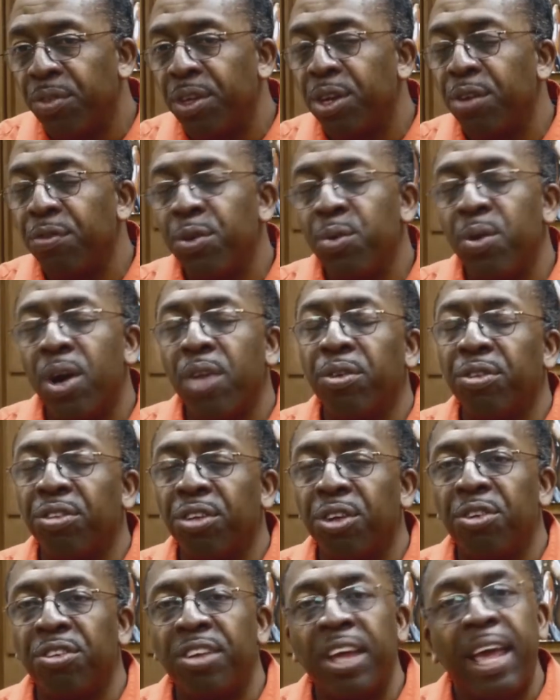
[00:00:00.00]
Then a few other
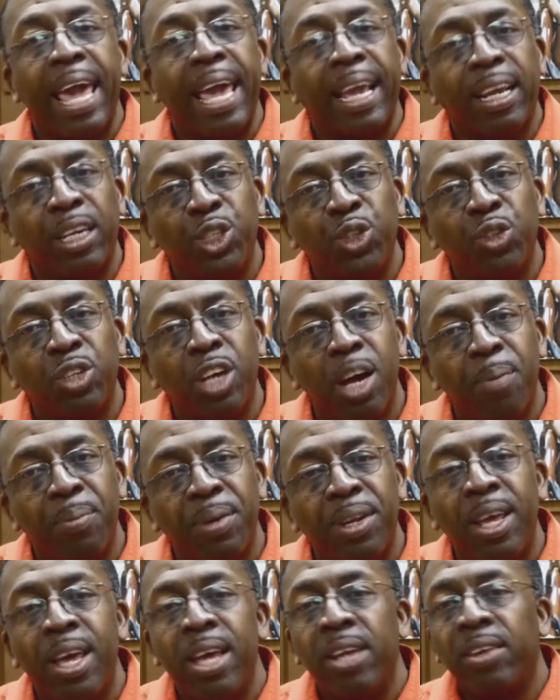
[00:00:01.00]
centers say, hey, could you come
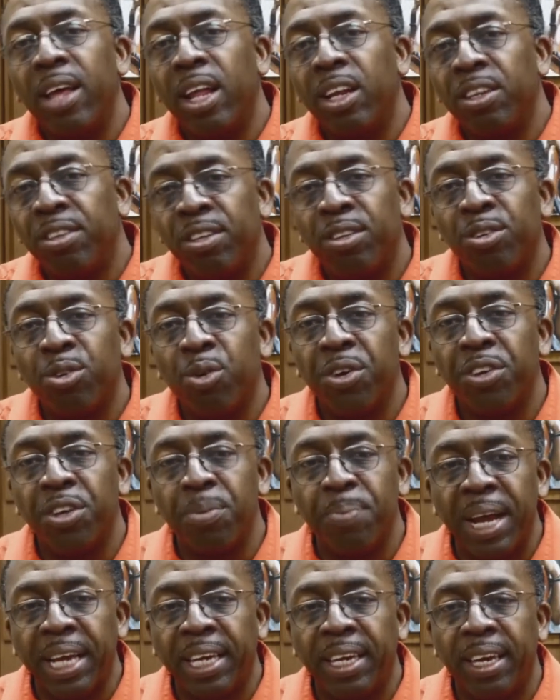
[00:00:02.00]
and tell us the story to
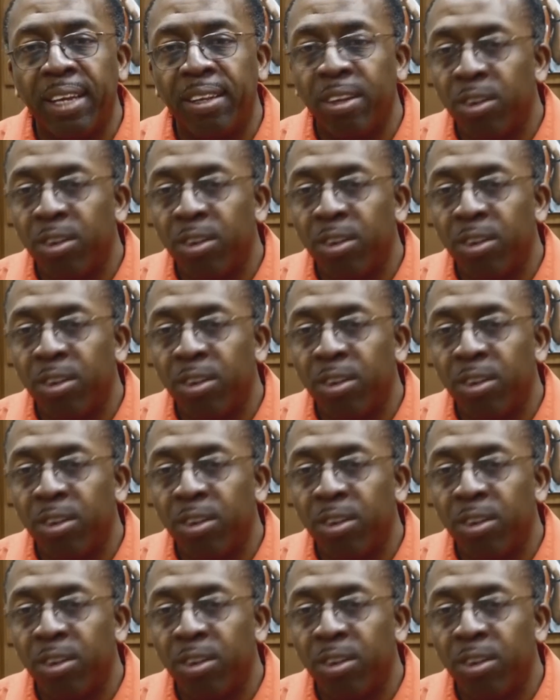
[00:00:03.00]
my kids?